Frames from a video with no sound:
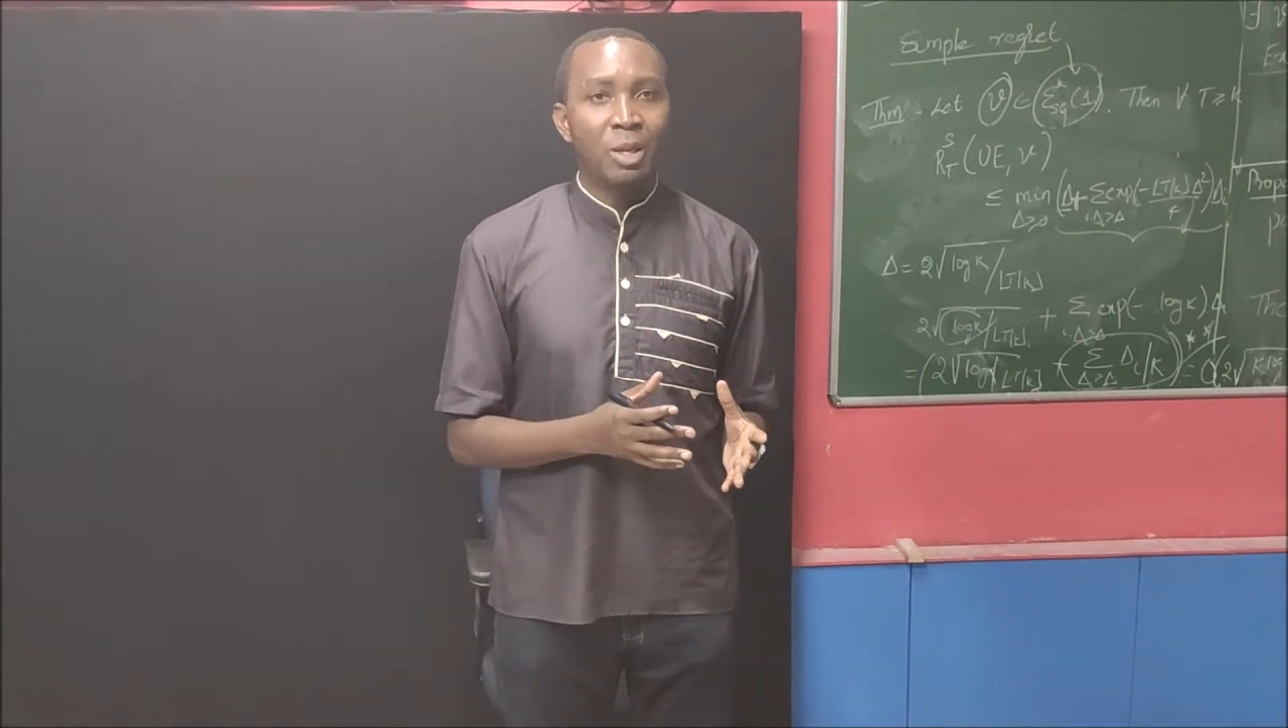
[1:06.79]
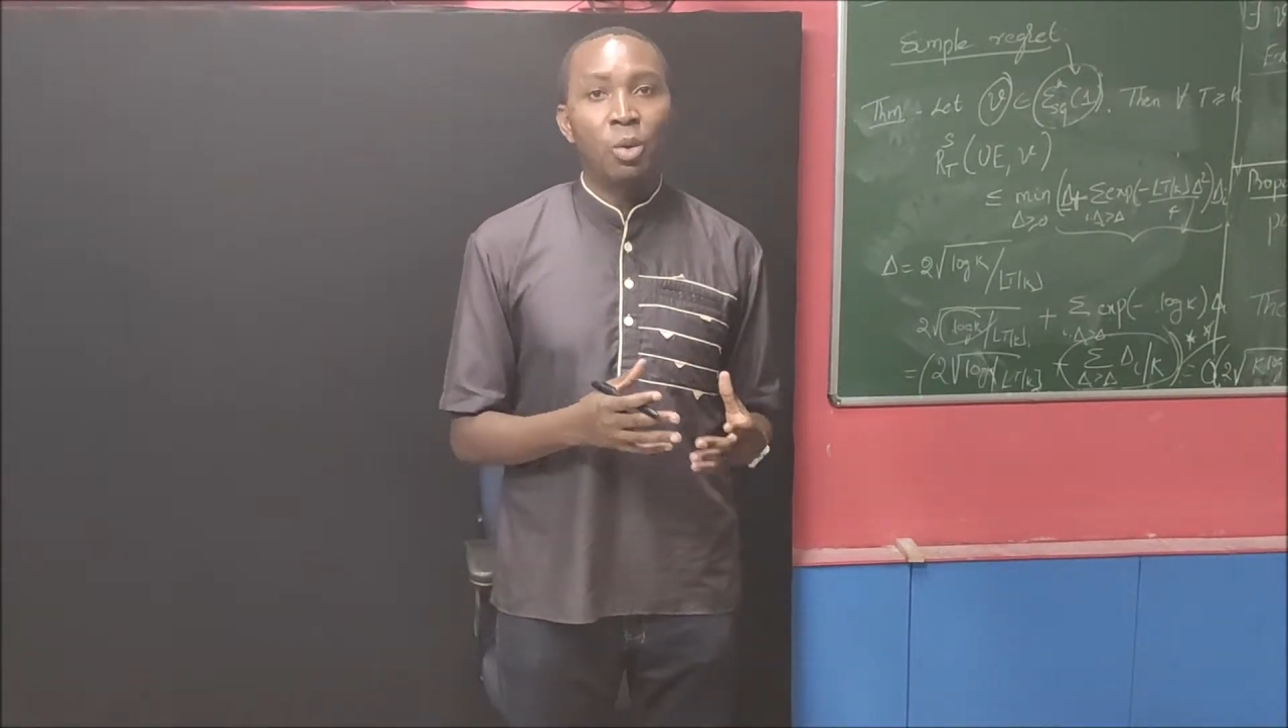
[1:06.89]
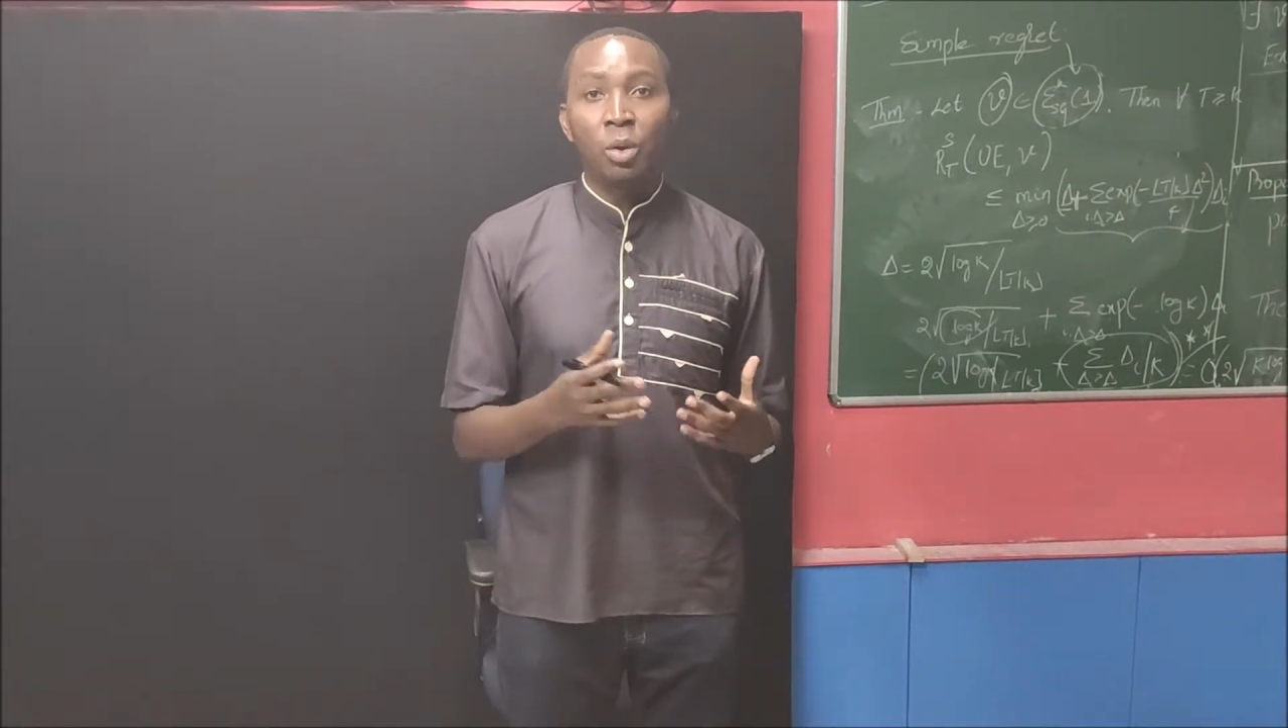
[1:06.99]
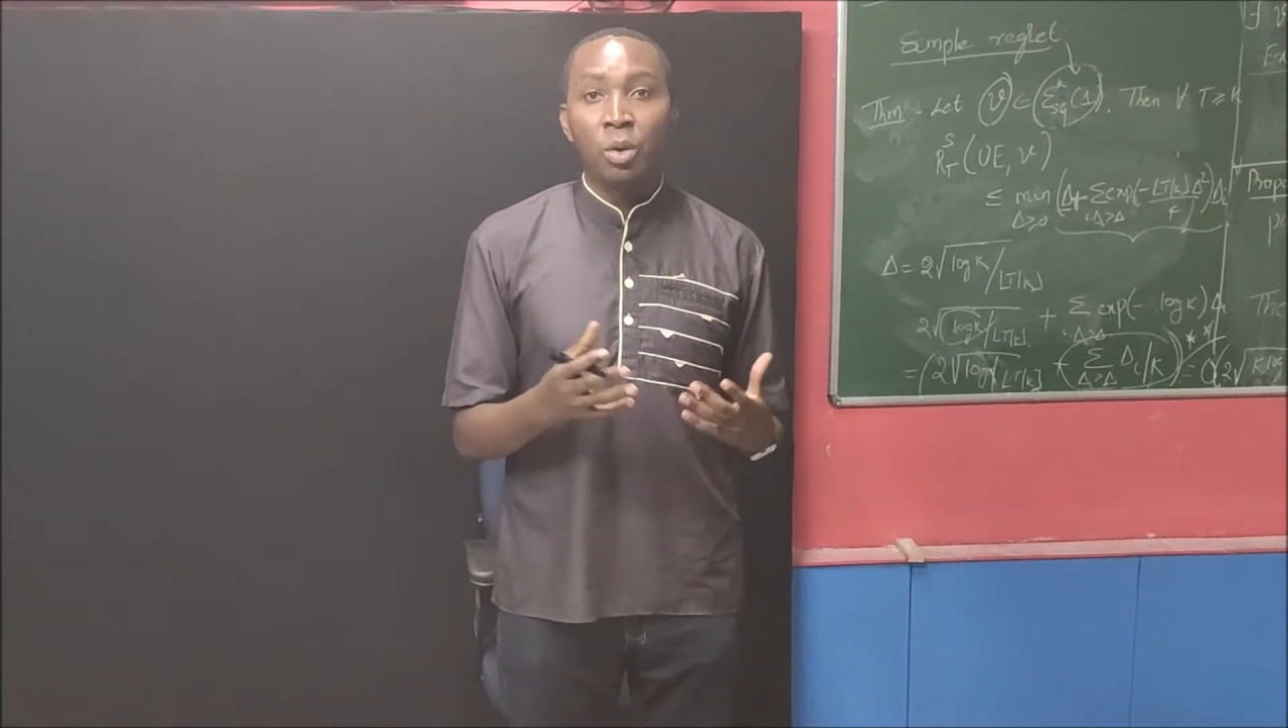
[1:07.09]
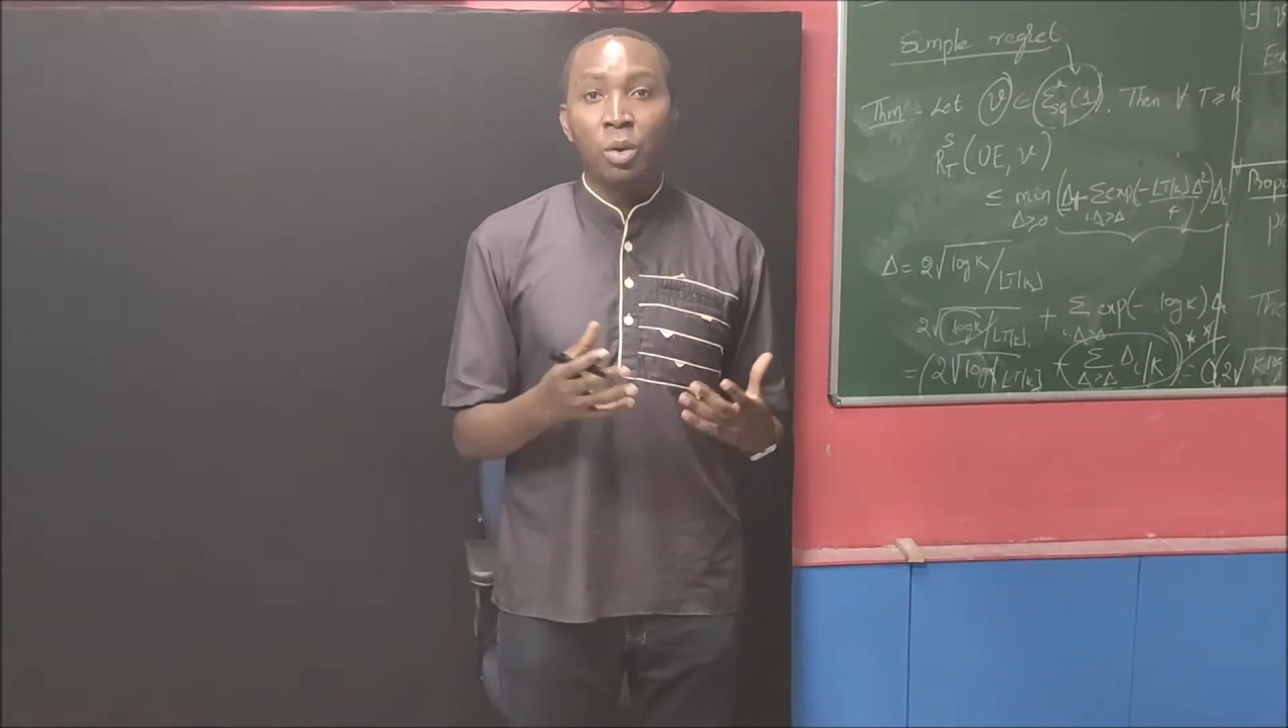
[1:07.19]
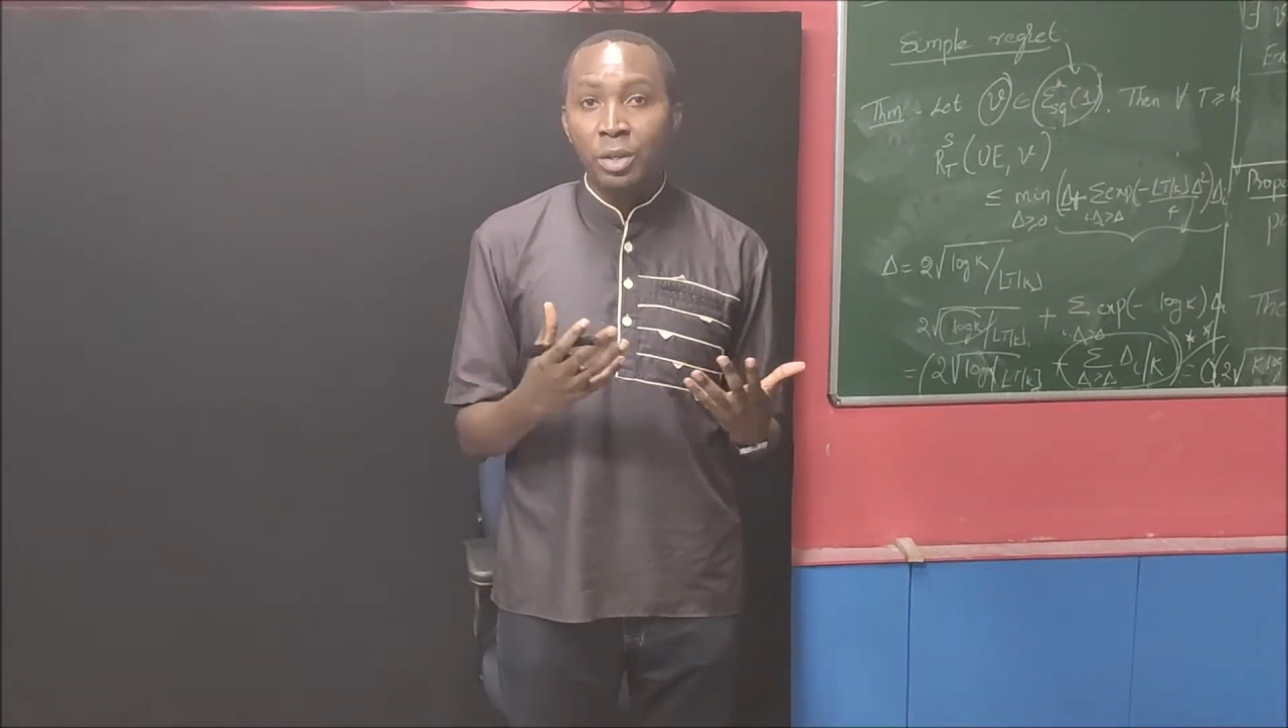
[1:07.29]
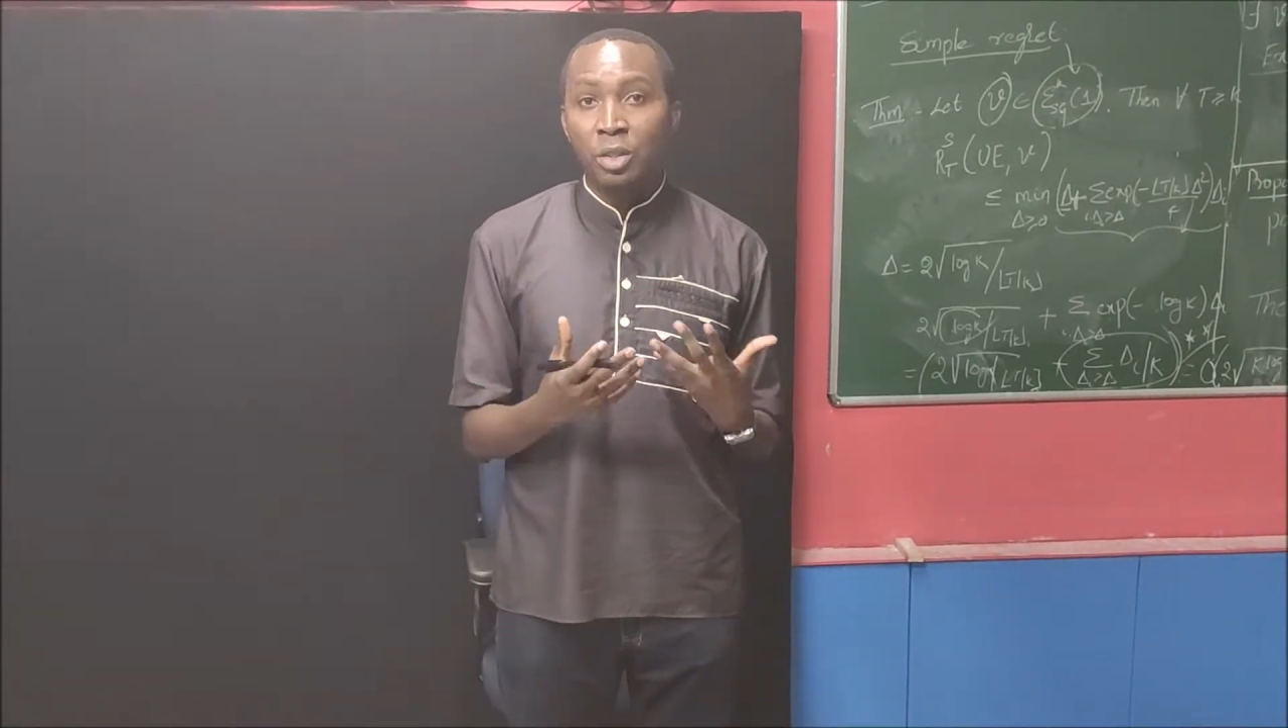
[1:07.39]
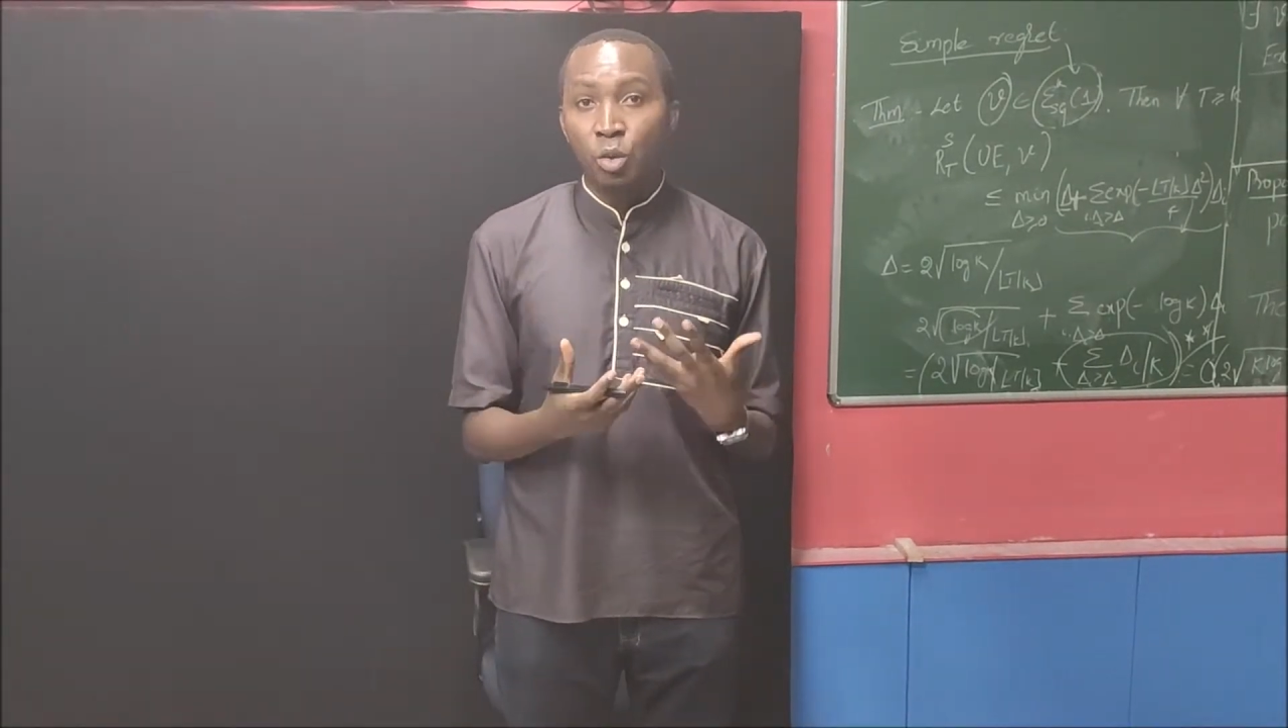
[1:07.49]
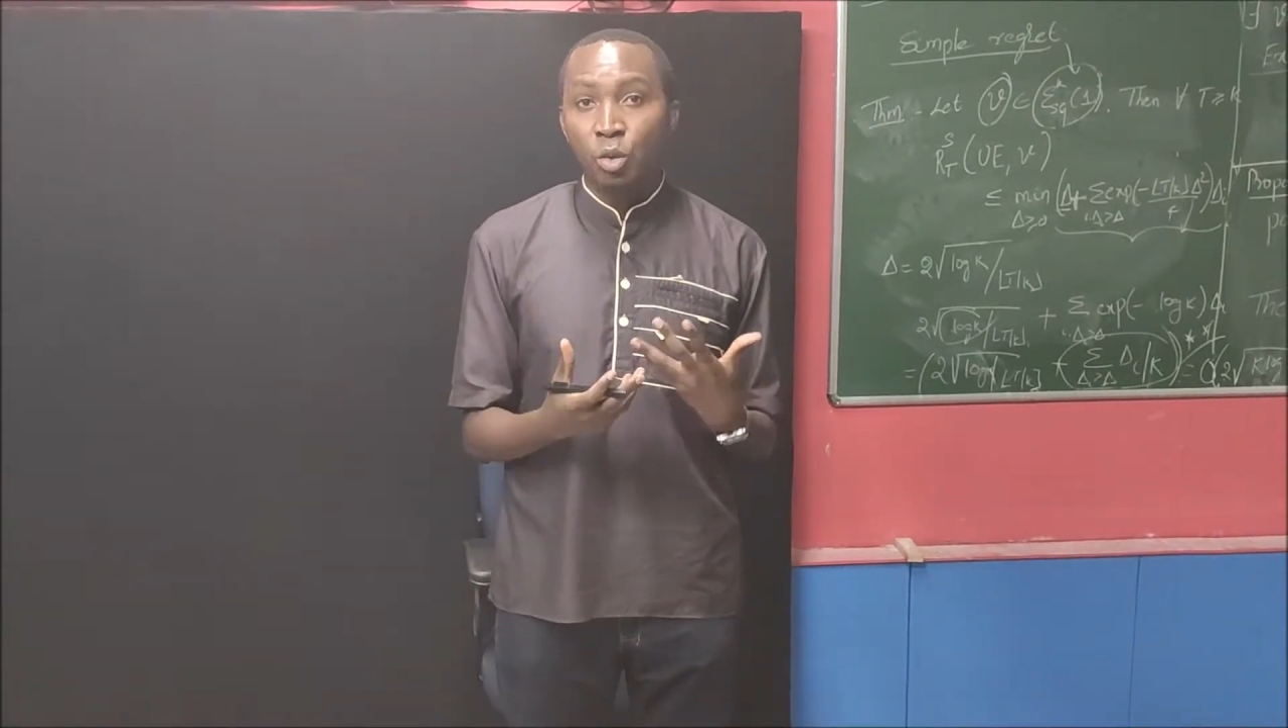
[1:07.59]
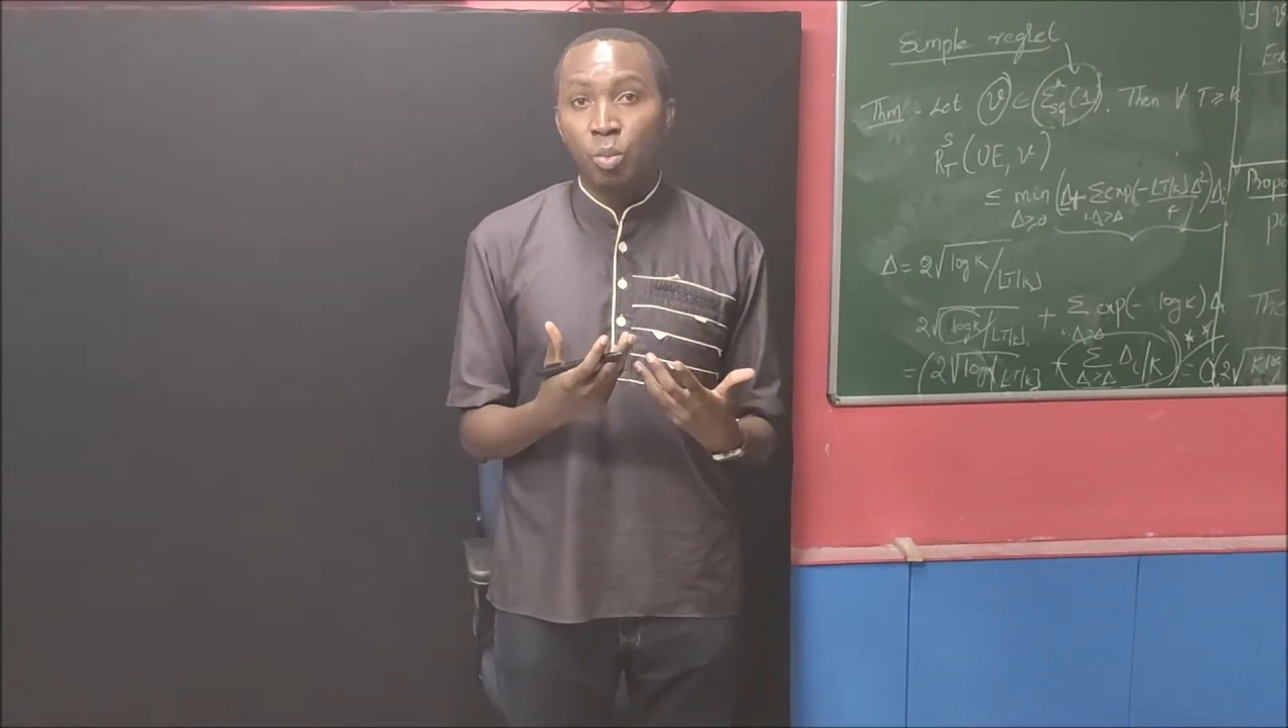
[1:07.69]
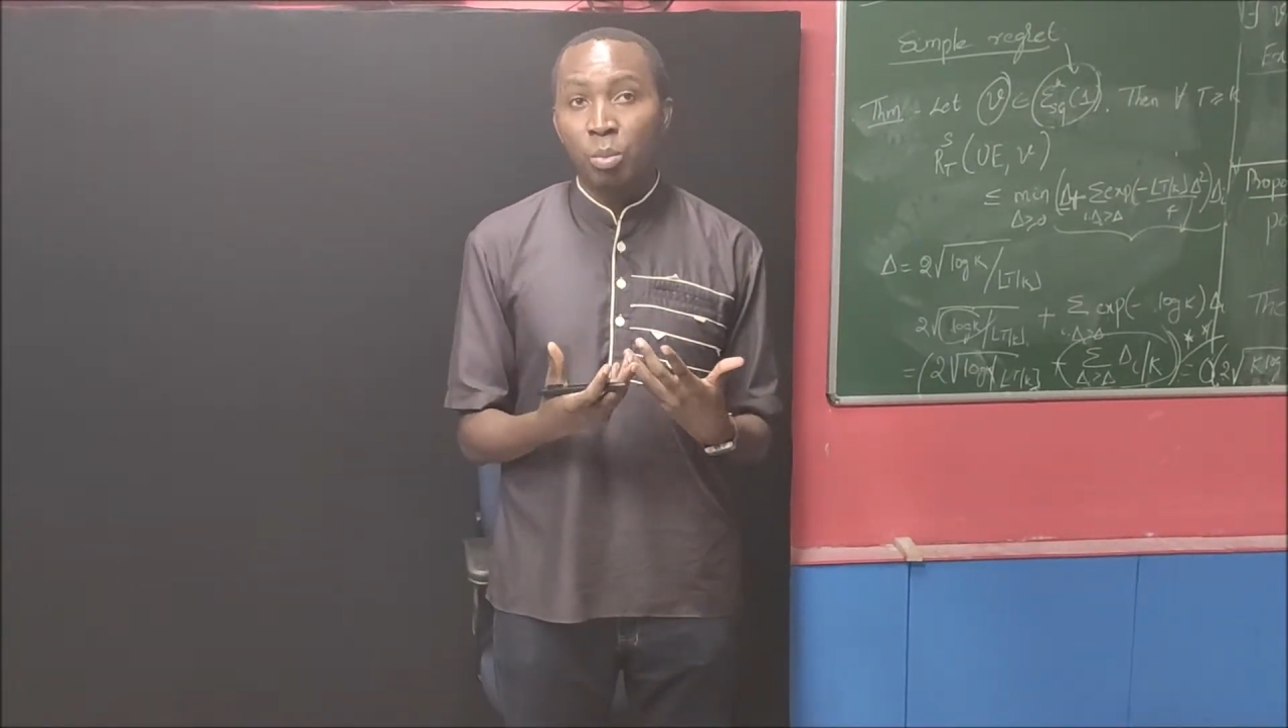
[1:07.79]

But all these should